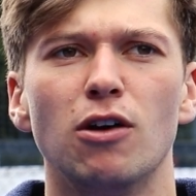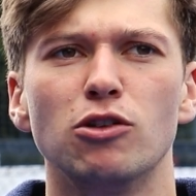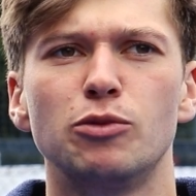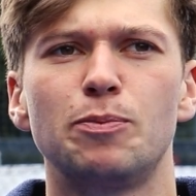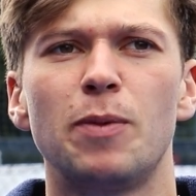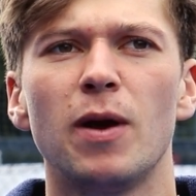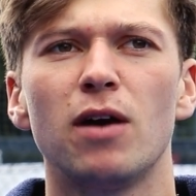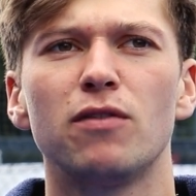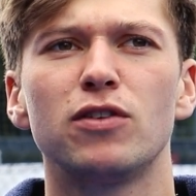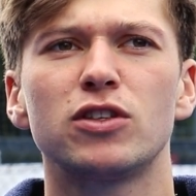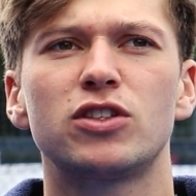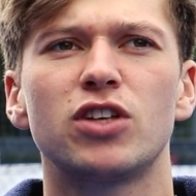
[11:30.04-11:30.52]
was a
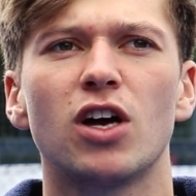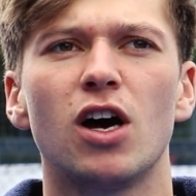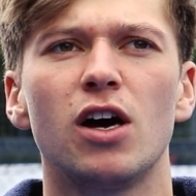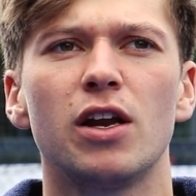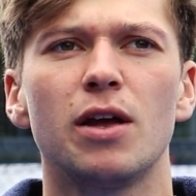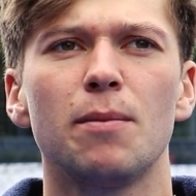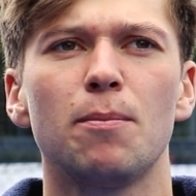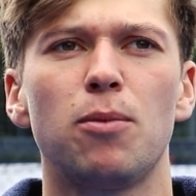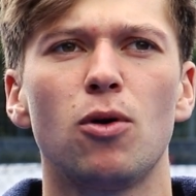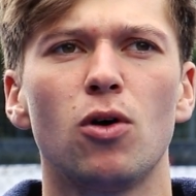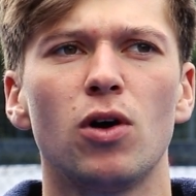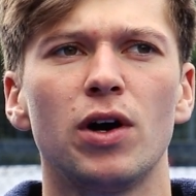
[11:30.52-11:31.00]
bit of a
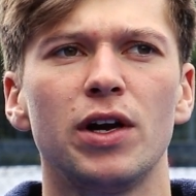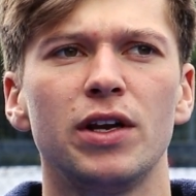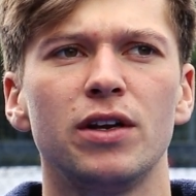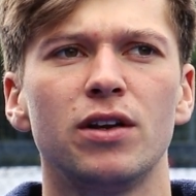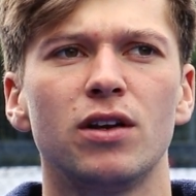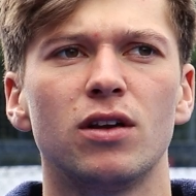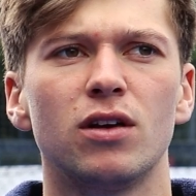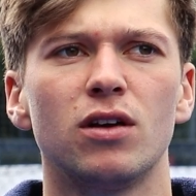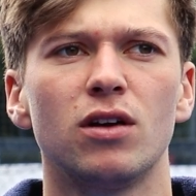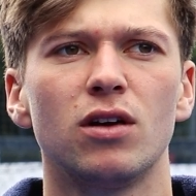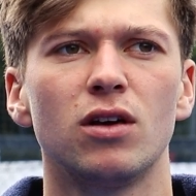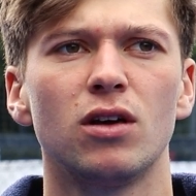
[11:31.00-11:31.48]
turning point
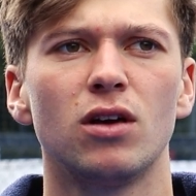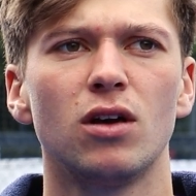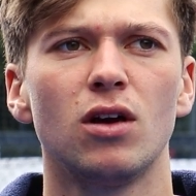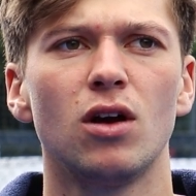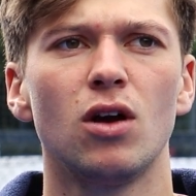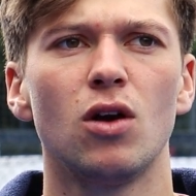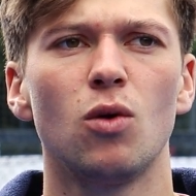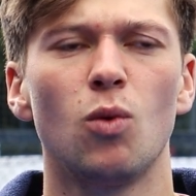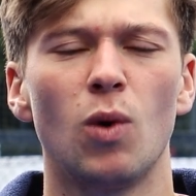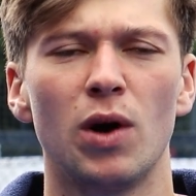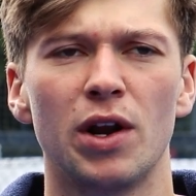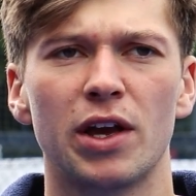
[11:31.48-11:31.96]

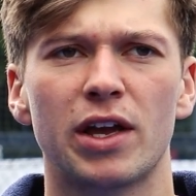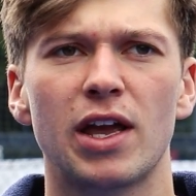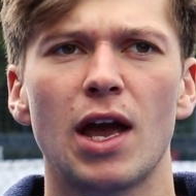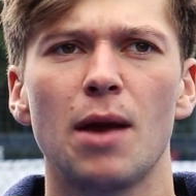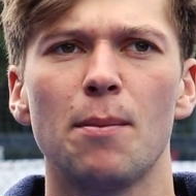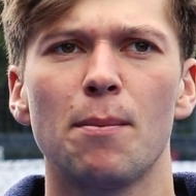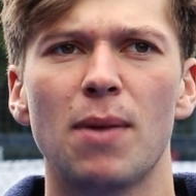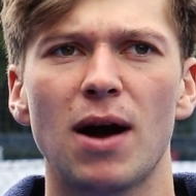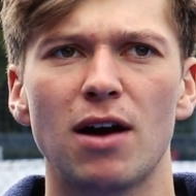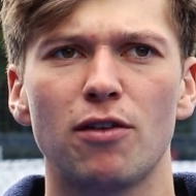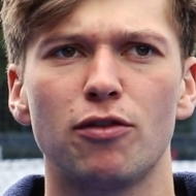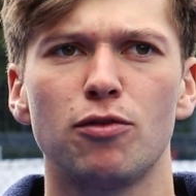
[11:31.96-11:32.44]
when I came
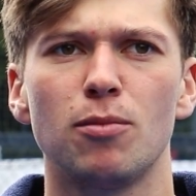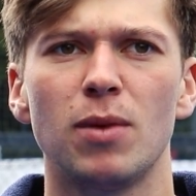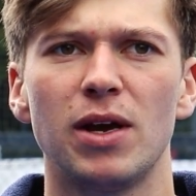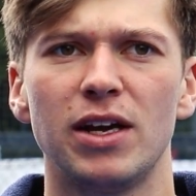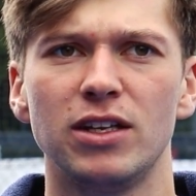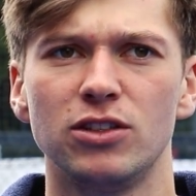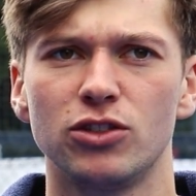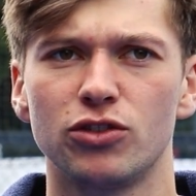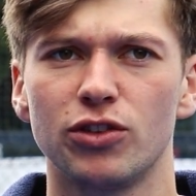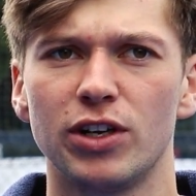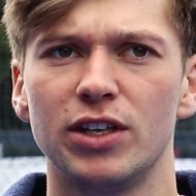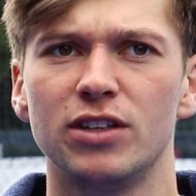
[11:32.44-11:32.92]
back from an
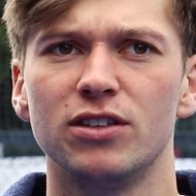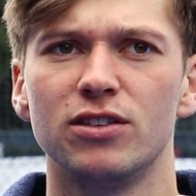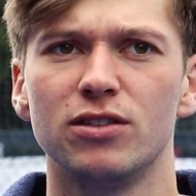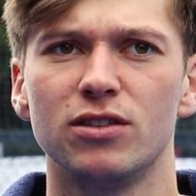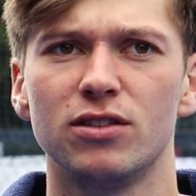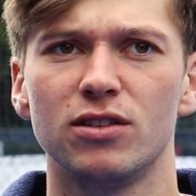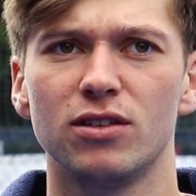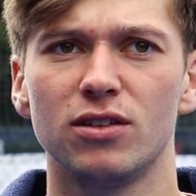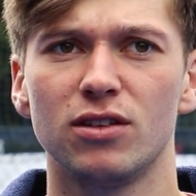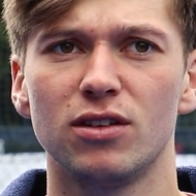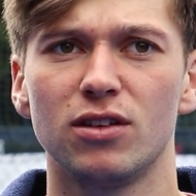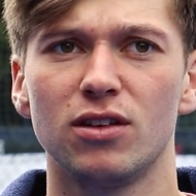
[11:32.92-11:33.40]
injury
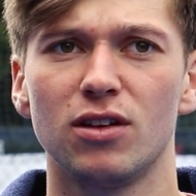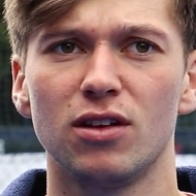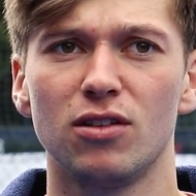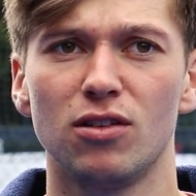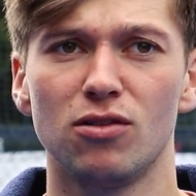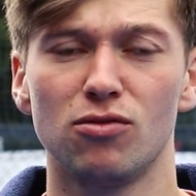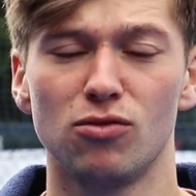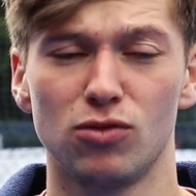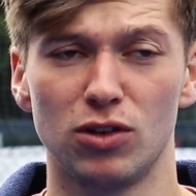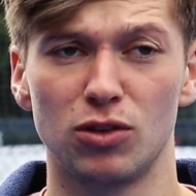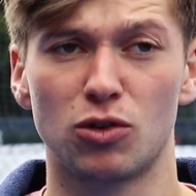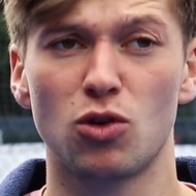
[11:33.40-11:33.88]

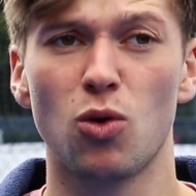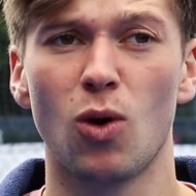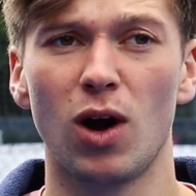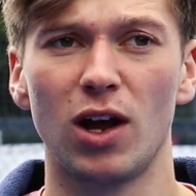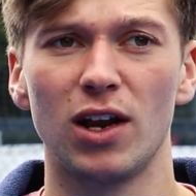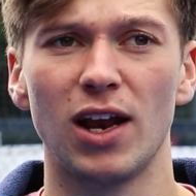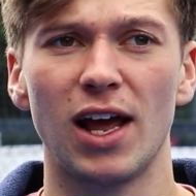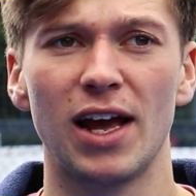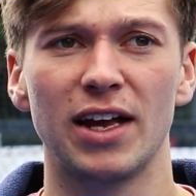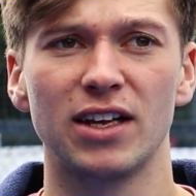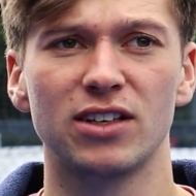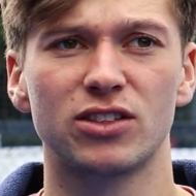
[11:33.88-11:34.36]
quite
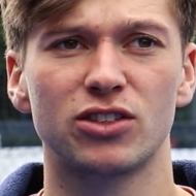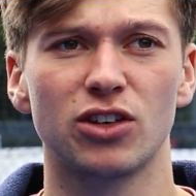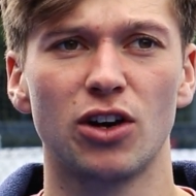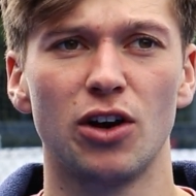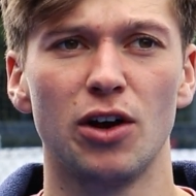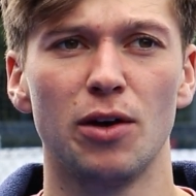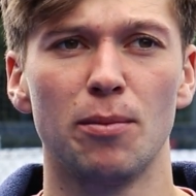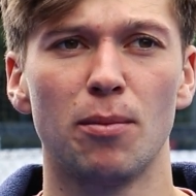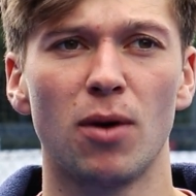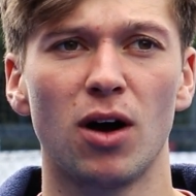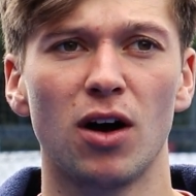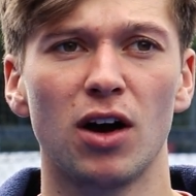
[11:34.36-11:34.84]
late, so
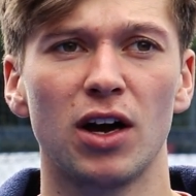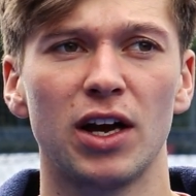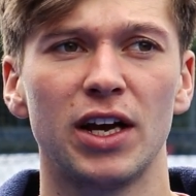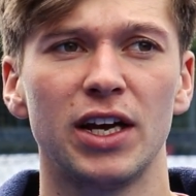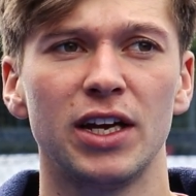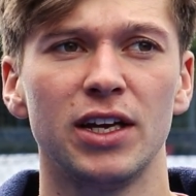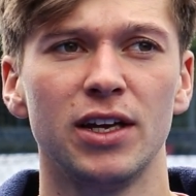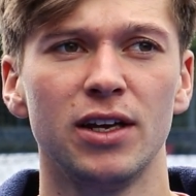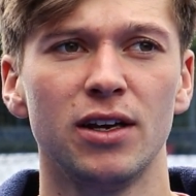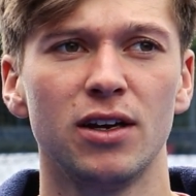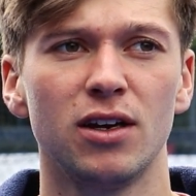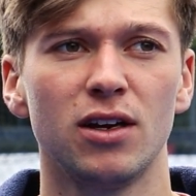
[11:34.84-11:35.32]
in
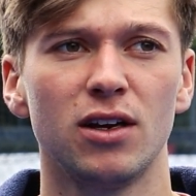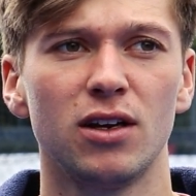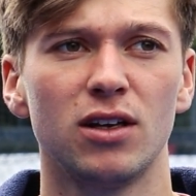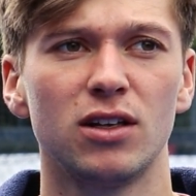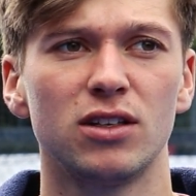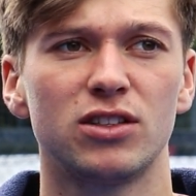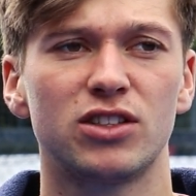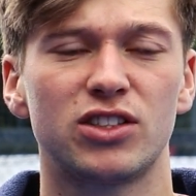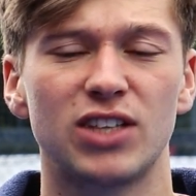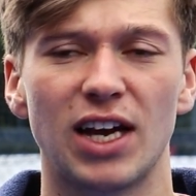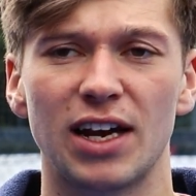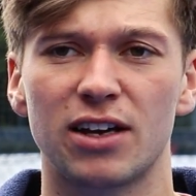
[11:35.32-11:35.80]
my
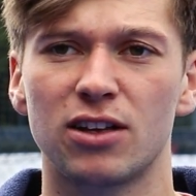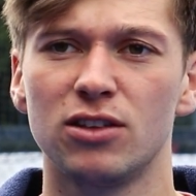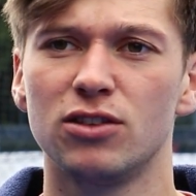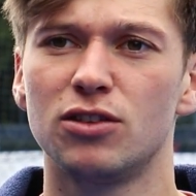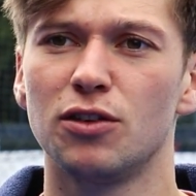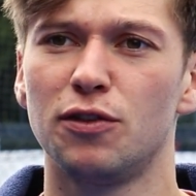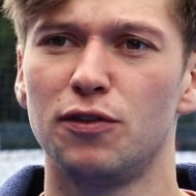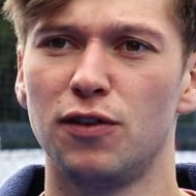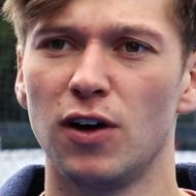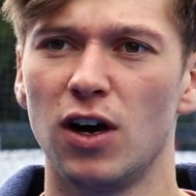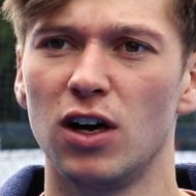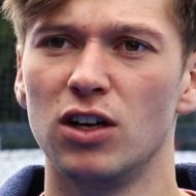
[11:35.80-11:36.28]
second to
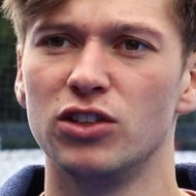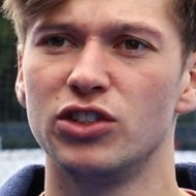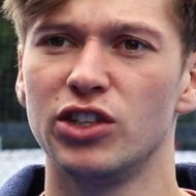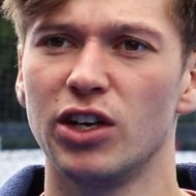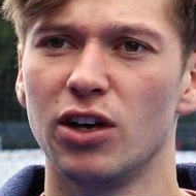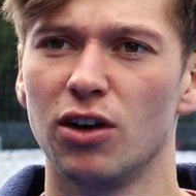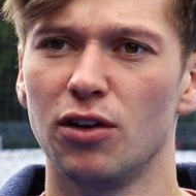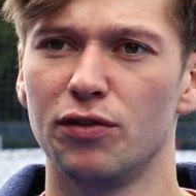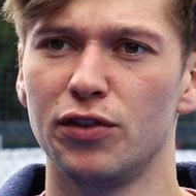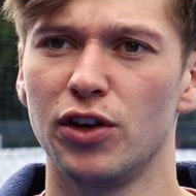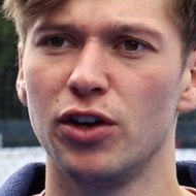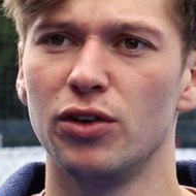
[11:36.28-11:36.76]
third
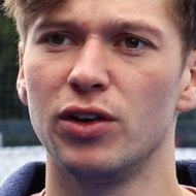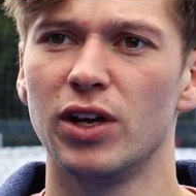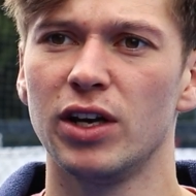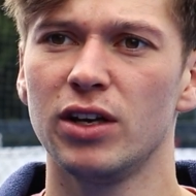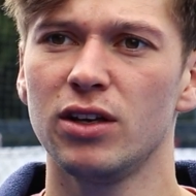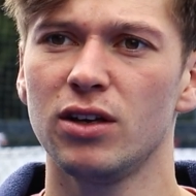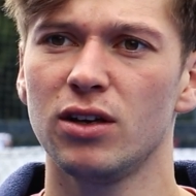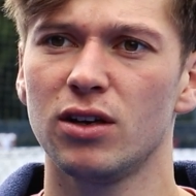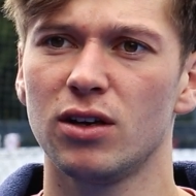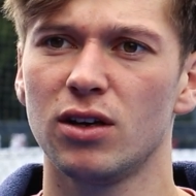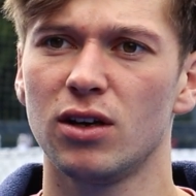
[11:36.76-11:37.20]
year of uni,